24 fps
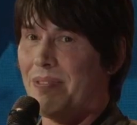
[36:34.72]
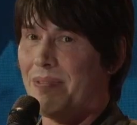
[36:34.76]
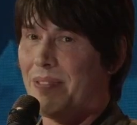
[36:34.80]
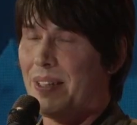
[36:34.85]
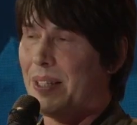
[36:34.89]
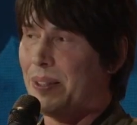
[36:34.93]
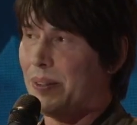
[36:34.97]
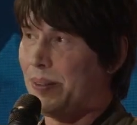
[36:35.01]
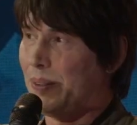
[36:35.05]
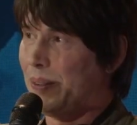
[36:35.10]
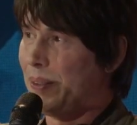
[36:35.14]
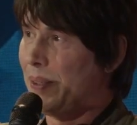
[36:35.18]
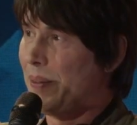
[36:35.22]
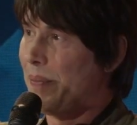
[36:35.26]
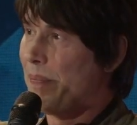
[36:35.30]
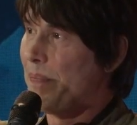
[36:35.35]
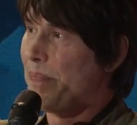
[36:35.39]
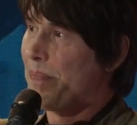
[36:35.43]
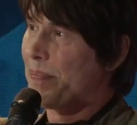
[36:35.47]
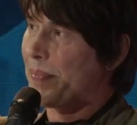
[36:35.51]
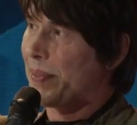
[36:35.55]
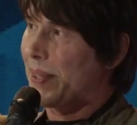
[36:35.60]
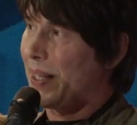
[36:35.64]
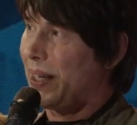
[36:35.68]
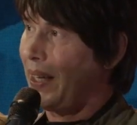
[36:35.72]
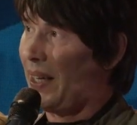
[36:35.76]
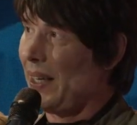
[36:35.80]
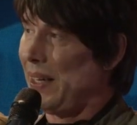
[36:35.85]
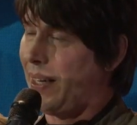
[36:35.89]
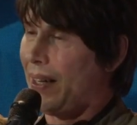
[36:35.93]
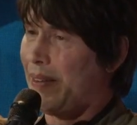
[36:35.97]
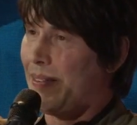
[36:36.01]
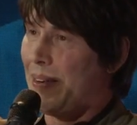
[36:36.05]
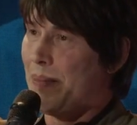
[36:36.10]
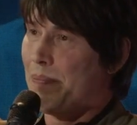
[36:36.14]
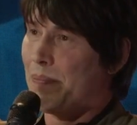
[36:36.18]
field
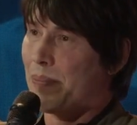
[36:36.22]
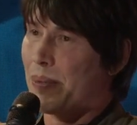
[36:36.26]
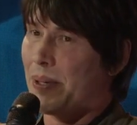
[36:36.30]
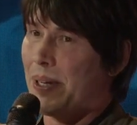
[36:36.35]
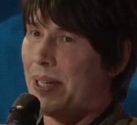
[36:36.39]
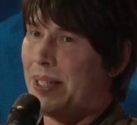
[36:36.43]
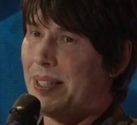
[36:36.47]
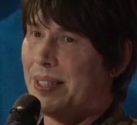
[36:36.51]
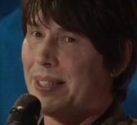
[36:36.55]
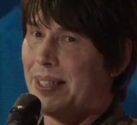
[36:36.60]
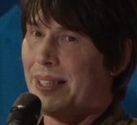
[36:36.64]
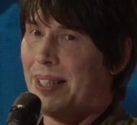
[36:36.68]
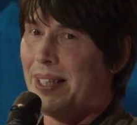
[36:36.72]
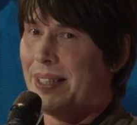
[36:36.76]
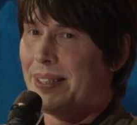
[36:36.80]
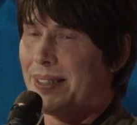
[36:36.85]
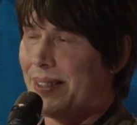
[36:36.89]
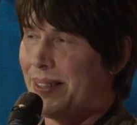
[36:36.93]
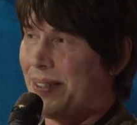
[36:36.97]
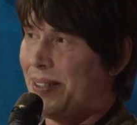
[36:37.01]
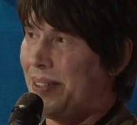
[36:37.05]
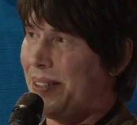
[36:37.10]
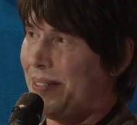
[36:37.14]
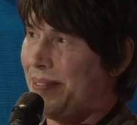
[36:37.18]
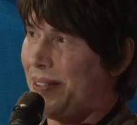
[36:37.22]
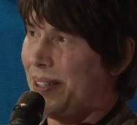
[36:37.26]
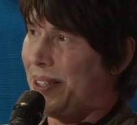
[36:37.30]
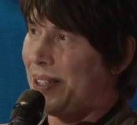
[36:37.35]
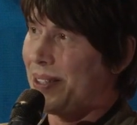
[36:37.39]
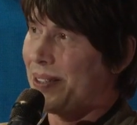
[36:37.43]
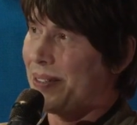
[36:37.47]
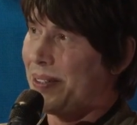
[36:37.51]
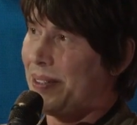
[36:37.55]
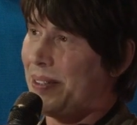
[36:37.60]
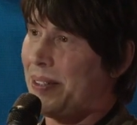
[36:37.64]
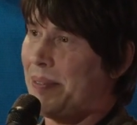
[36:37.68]
are imprinted into the
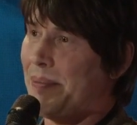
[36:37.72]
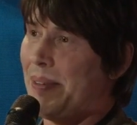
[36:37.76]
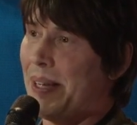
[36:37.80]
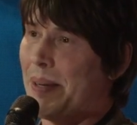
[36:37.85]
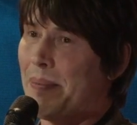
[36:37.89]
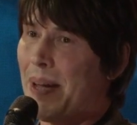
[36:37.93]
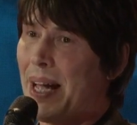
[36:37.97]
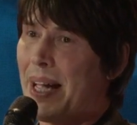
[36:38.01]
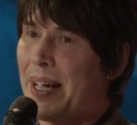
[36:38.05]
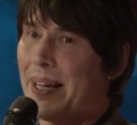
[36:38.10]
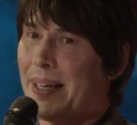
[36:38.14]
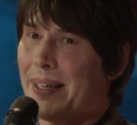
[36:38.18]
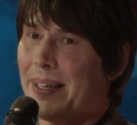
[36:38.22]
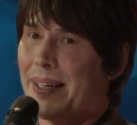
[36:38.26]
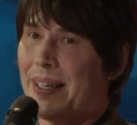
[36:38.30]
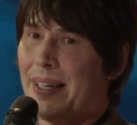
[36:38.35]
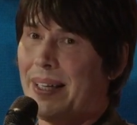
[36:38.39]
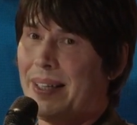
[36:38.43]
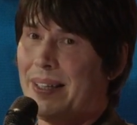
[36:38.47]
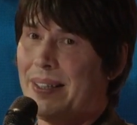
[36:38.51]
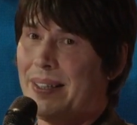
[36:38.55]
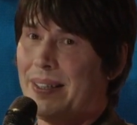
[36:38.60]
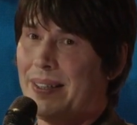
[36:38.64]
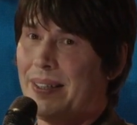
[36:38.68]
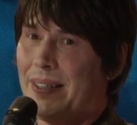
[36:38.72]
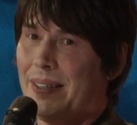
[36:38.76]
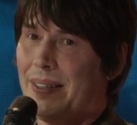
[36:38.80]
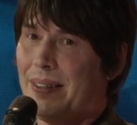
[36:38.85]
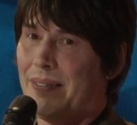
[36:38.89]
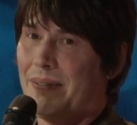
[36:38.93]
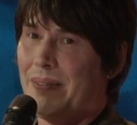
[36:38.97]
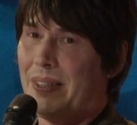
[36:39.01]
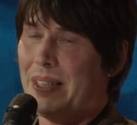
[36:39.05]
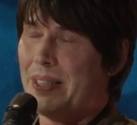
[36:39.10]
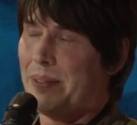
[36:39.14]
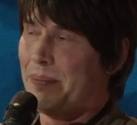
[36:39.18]
universe through the Big Bang and
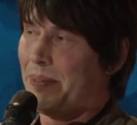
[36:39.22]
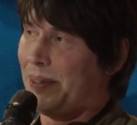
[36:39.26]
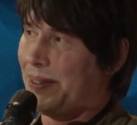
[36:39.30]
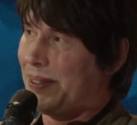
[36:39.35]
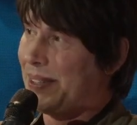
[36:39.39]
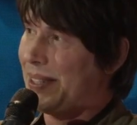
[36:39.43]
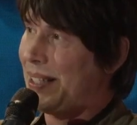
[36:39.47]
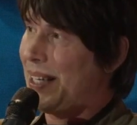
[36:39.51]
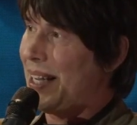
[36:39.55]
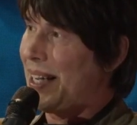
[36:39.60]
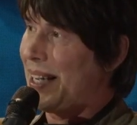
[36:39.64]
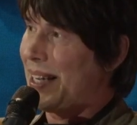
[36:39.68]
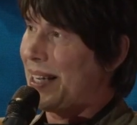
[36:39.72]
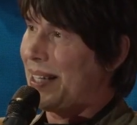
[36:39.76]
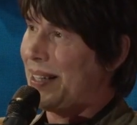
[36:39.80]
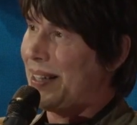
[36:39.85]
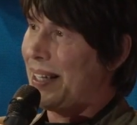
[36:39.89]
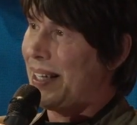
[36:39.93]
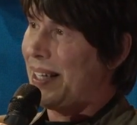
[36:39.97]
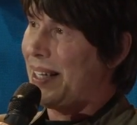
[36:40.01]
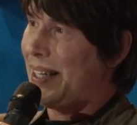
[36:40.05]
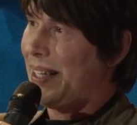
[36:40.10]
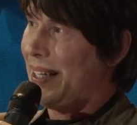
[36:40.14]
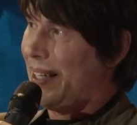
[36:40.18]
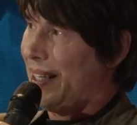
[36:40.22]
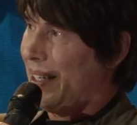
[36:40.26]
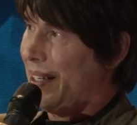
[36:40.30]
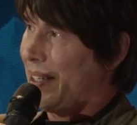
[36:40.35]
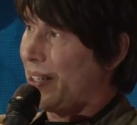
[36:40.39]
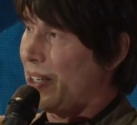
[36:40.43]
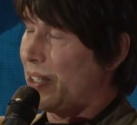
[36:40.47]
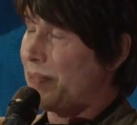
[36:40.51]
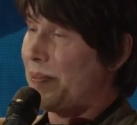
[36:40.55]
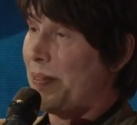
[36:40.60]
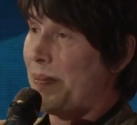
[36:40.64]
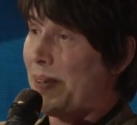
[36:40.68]
visible today in the
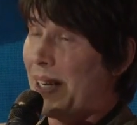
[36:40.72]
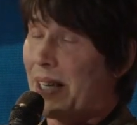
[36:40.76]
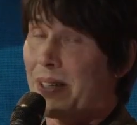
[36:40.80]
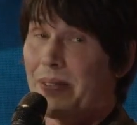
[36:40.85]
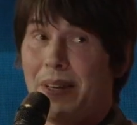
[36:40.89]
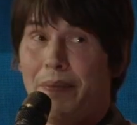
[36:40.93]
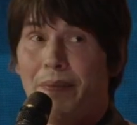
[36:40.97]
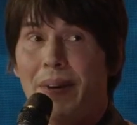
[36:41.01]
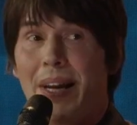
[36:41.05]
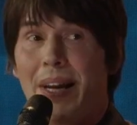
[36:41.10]
cosmic microwave